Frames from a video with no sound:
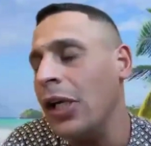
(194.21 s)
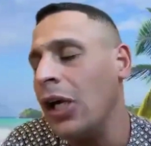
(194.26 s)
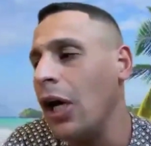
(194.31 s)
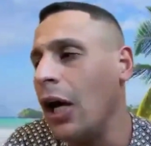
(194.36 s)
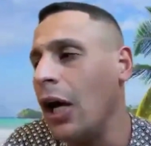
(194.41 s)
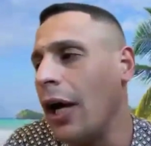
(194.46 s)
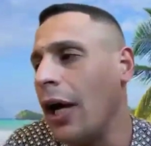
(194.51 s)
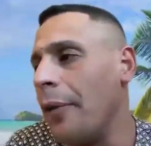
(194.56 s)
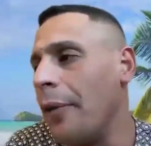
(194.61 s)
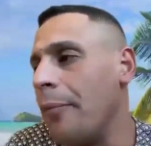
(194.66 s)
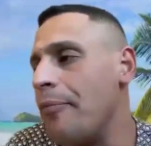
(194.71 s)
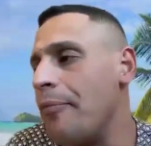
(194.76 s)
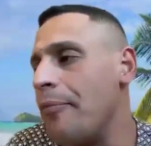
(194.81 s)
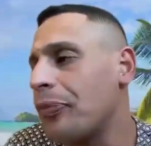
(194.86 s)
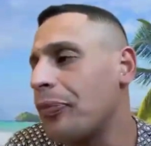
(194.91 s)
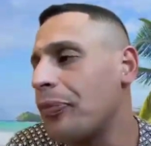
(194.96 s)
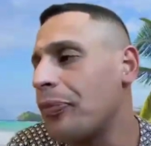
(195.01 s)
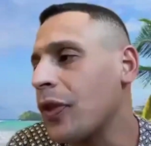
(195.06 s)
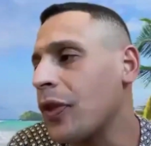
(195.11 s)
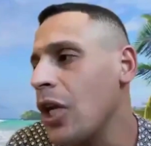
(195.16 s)

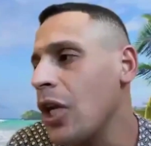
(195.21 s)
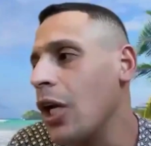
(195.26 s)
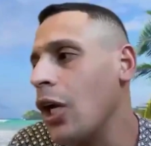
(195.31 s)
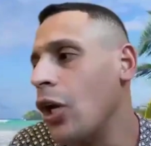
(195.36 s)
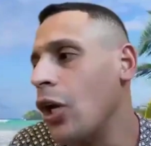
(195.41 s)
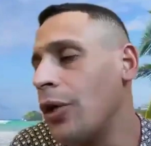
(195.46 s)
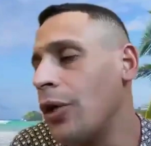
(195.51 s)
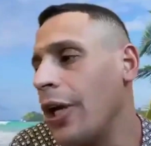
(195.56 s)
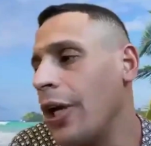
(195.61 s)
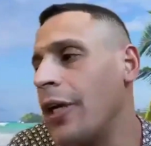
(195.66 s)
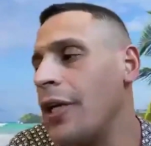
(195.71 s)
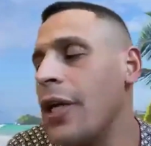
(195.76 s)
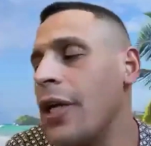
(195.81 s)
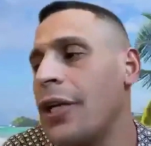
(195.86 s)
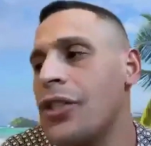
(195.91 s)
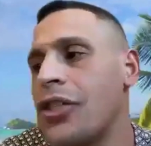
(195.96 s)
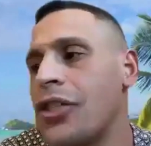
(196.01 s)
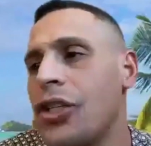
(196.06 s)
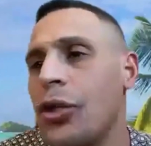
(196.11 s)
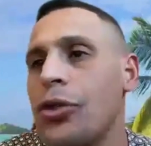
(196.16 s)
Okay,
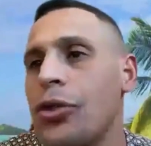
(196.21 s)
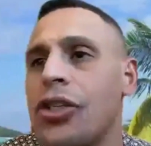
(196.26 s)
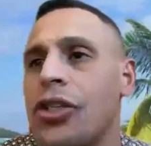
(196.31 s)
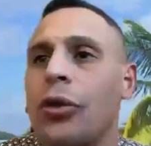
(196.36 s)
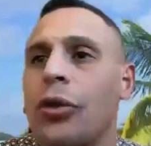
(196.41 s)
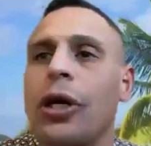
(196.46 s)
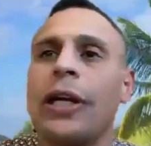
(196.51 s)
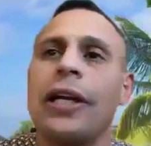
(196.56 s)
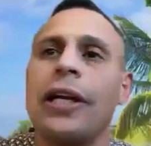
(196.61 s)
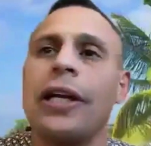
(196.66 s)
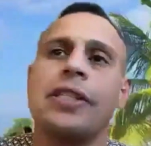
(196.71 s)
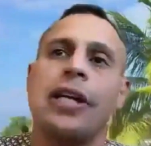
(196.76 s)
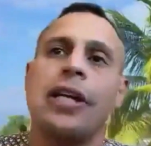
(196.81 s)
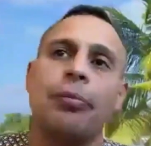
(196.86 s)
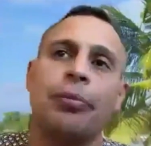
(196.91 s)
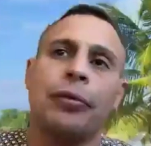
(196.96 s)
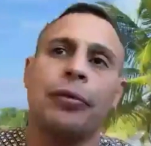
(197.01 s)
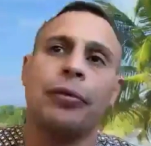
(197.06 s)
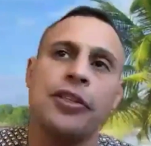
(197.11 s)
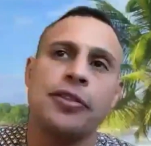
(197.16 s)
and so I guess
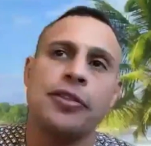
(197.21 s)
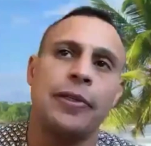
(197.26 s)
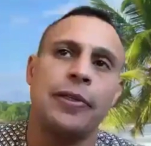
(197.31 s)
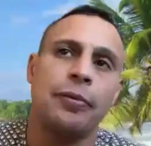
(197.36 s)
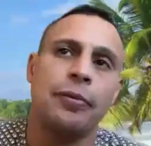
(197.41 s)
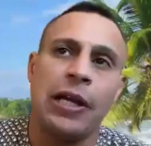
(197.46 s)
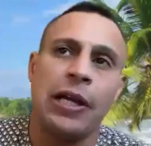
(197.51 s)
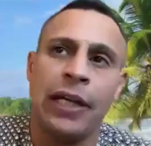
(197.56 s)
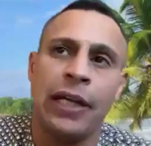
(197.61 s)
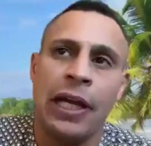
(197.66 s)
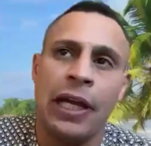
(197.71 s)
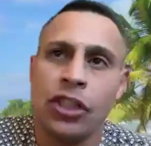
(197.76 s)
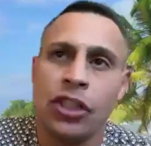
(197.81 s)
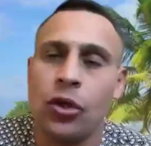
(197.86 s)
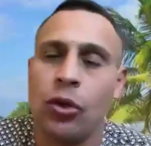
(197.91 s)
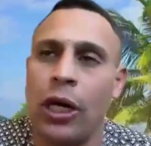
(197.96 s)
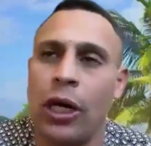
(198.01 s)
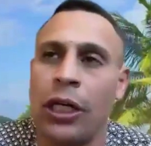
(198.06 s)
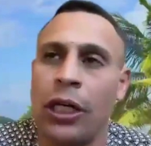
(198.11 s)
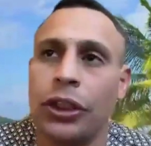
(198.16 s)
that brings me to my next
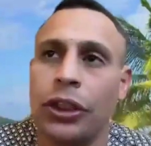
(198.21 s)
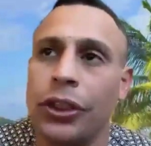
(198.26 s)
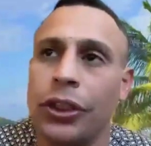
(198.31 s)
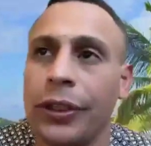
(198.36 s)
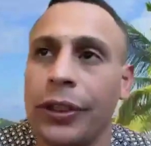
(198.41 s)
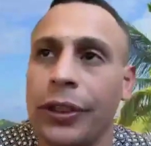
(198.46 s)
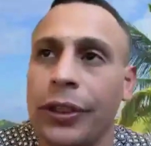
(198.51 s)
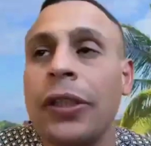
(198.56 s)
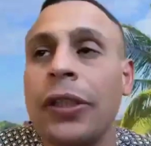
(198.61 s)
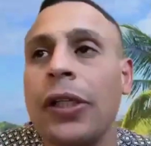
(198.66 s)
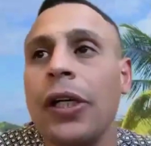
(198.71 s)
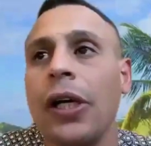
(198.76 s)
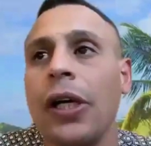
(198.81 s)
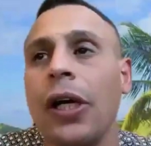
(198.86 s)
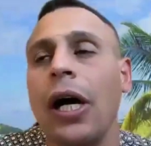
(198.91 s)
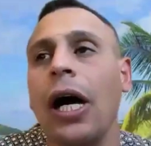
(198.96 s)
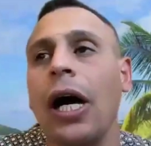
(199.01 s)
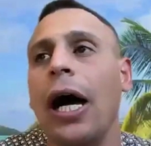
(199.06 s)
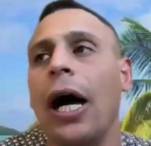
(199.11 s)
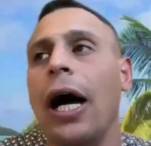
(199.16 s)
question.
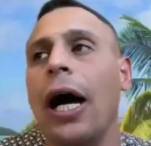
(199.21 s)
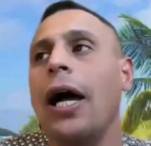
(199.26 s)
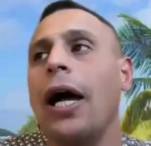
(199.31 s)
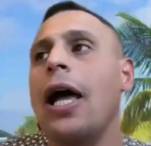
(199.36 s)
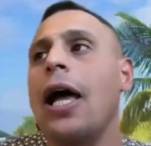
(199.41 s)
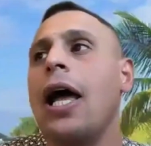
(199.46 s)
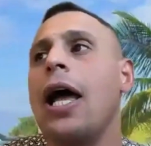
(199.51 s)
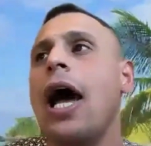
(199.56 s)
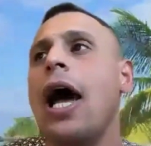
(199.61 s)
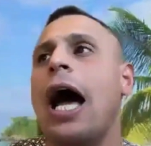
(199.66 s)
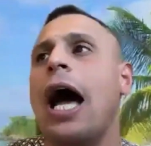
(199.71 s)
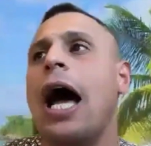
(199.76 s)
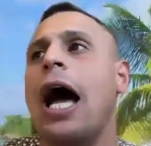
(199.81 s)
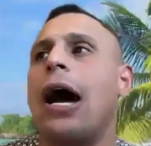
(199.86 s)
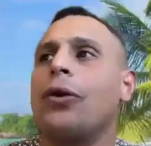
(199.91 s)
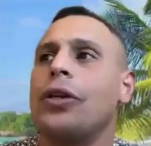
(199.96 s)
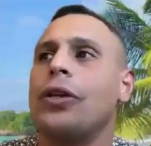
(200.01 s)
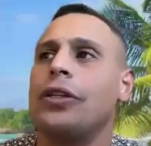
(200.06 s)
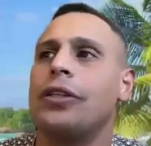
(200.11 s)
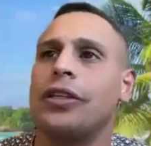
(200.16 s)

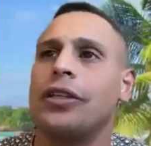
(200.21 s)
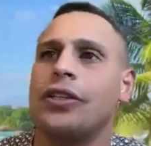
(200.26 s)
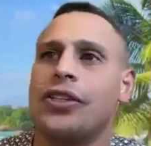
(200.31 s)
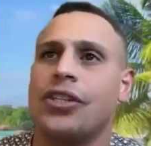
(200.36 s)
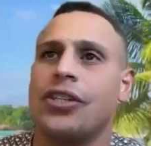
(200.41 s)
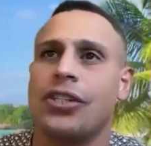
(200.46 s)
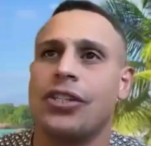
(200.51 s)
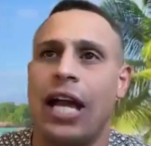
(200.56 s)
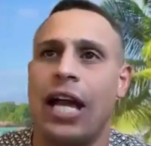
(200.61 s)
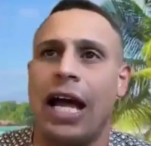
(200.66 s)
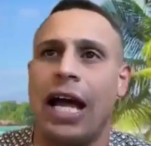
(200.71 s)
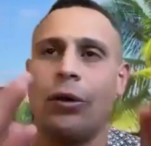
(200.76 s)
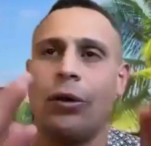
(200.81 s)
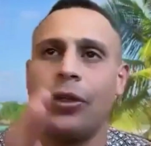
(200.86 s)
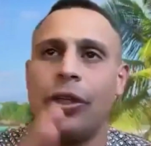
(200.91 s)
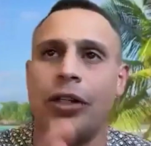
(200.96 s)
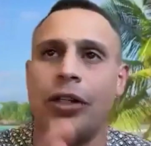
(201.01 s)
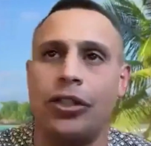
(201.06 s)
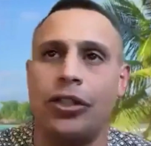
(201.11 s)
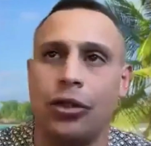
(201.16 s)
How
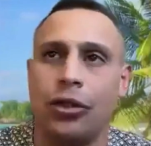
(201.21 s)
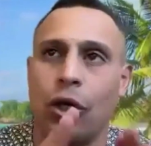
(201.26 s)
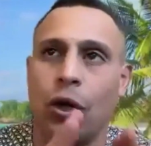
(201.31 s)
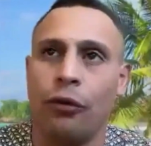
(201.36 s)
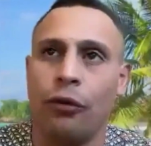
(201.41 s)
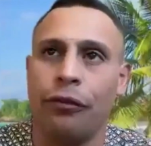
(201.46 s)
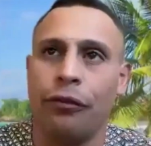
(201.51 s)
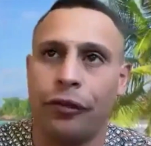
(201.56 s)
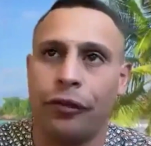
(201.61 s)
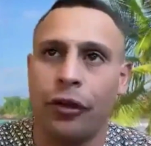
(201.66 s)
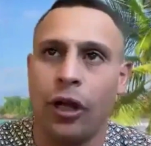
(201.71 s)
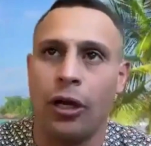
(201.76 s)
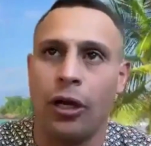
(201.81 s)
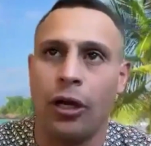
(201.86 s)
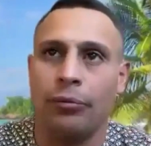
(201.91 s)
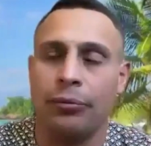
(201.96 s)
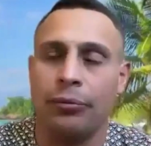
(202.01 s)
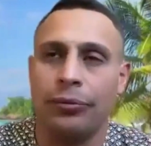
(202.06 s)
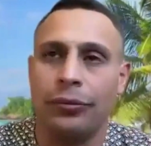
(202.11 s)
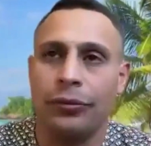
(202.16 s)
did you go
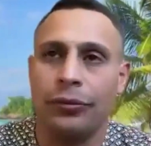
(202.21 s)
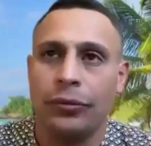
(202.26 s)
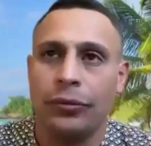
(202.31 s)
from